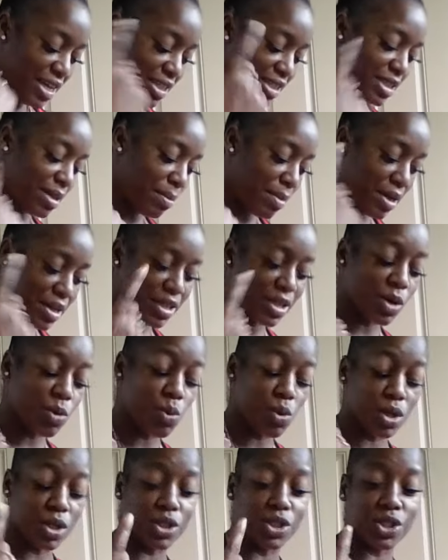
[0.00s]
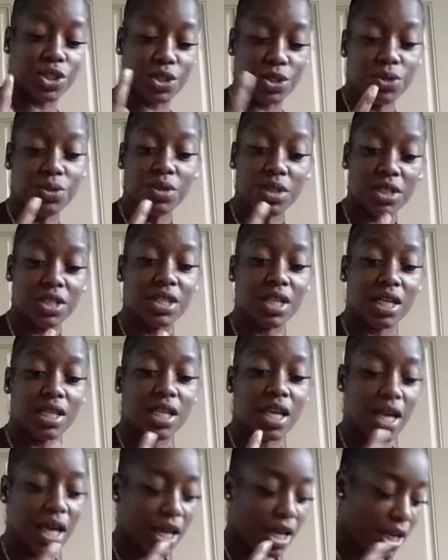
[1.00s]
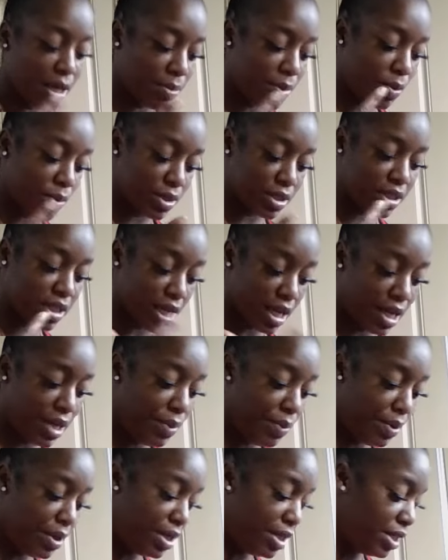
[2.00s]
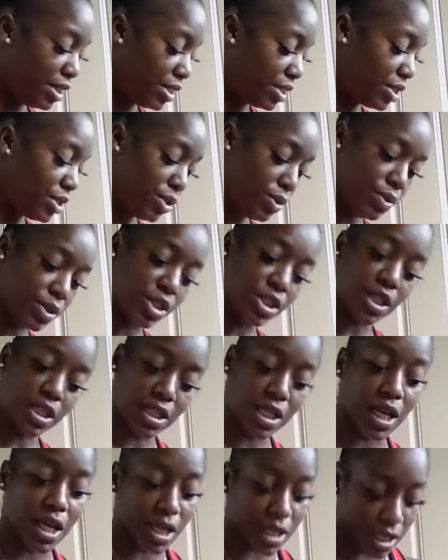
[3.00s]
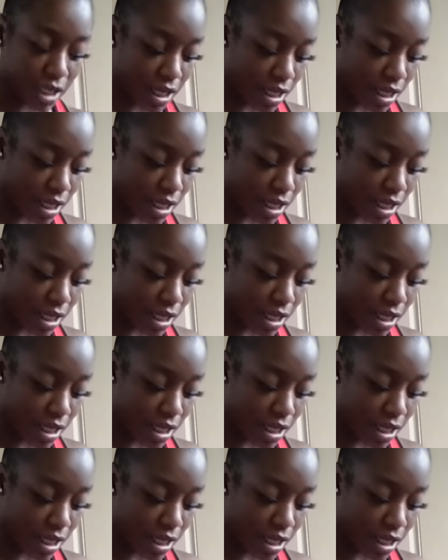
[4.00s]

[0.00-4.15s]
somebody could want you to shut the hell up, but what they really need to do is shut the hell